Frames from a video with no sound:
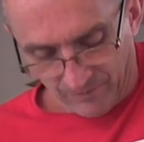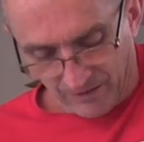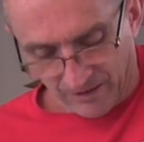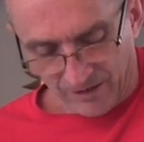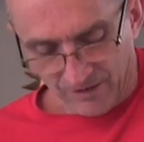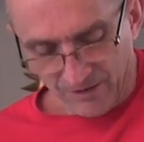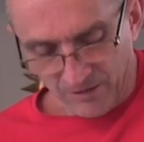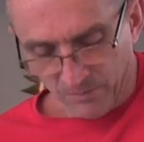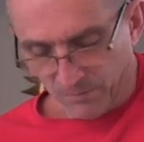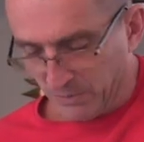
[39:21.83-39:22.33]

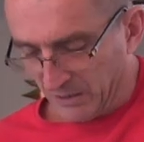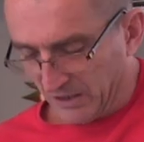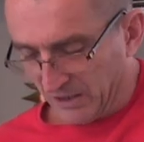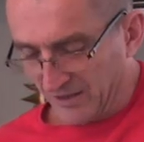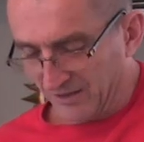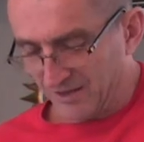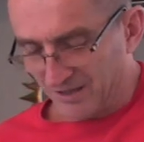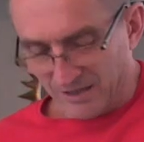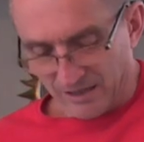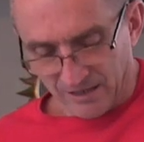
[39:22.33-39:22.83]
these are
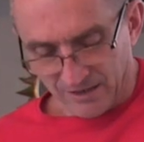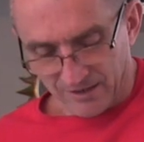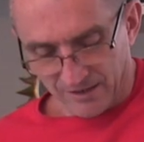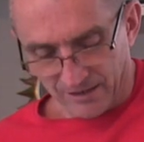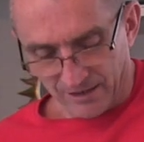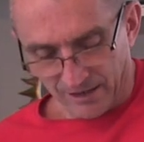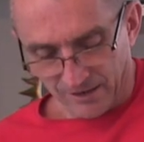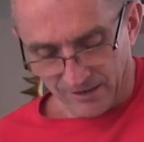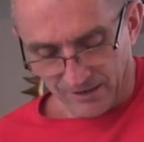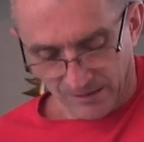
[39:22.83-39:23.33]
bigger seeds
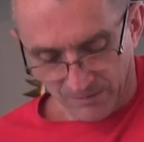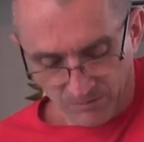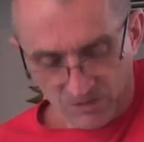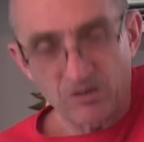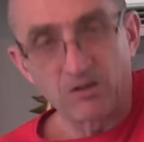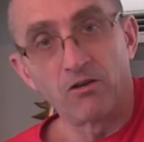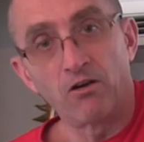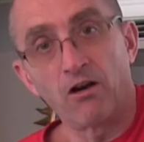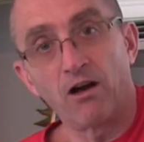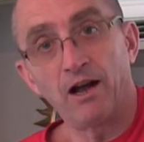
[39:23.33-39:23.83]
and they seem
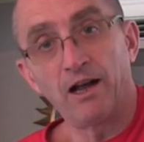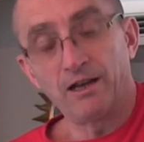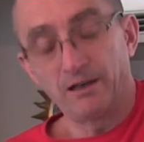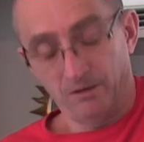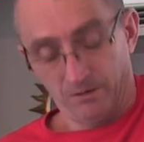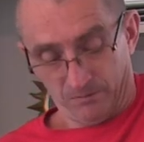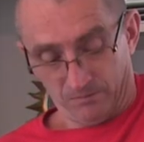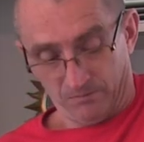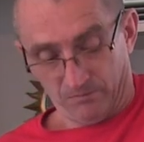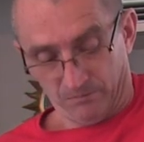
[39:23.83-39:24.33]
to
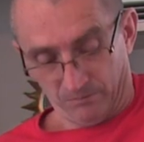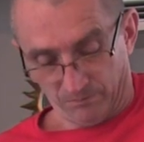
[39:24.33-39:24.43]
grind